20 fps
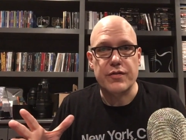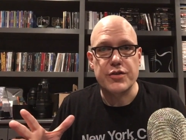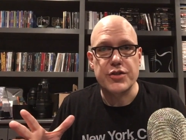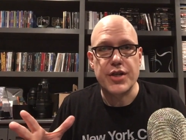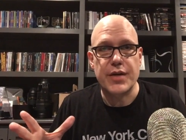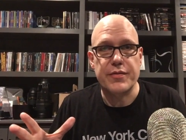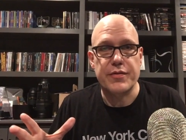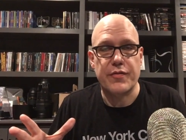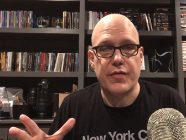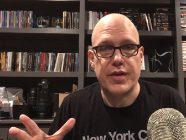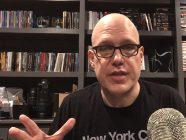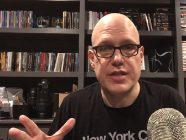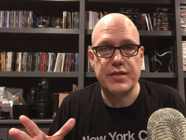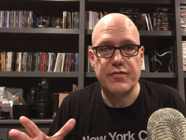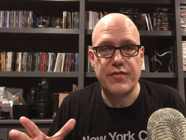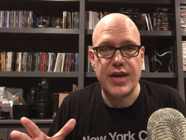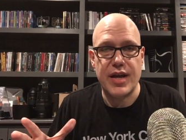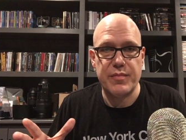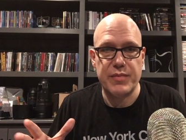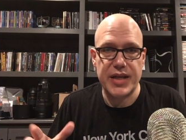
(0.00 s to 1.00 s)
share it with your friends and
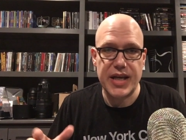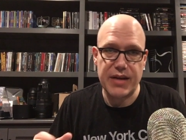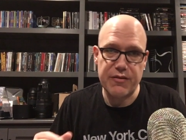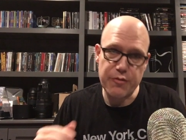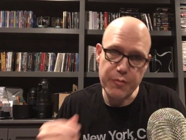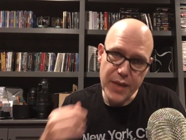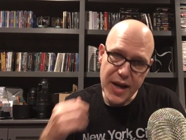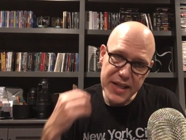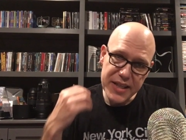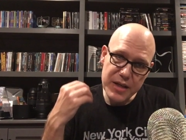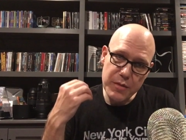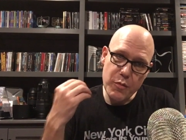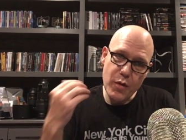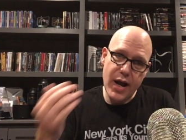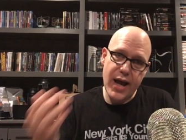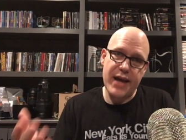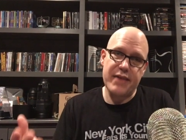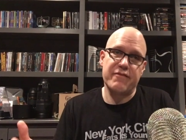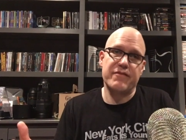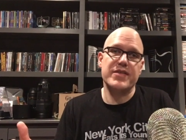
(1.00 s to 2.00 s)
family, and remind them
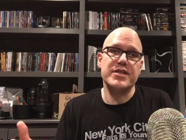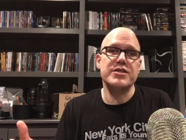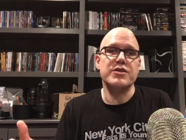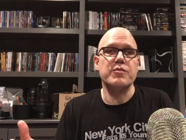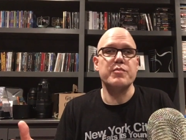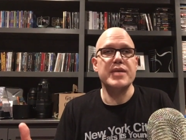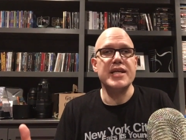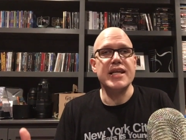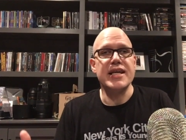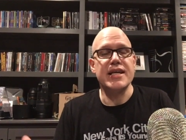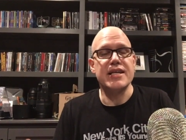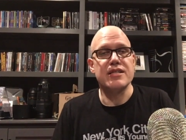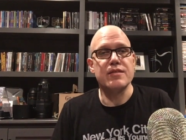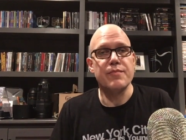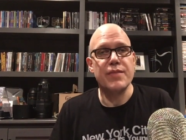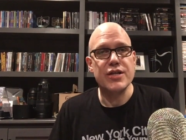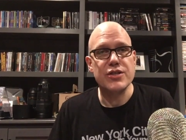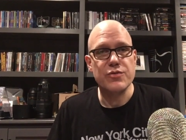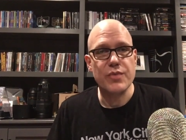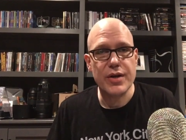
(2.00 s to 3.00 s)
why physical media is the
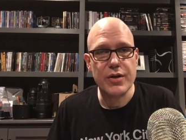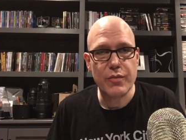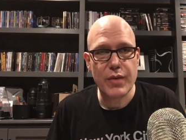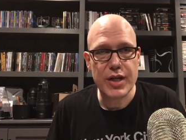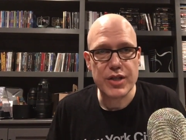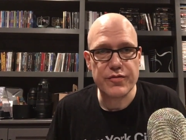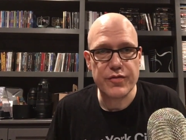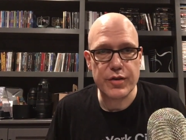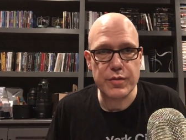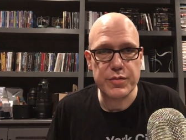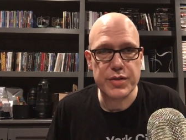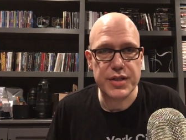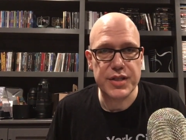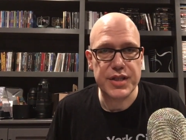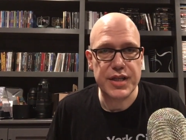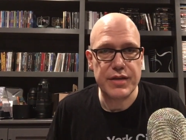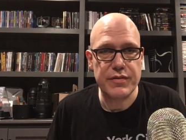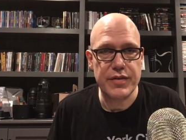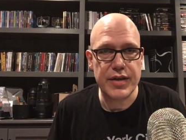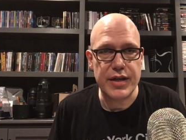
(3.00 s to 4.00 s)
best way to watch films and
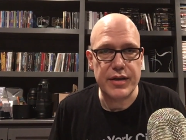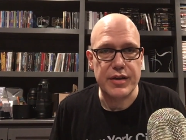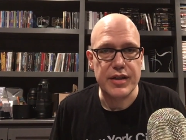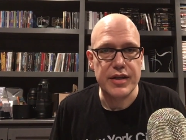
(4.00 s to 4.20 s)
T V.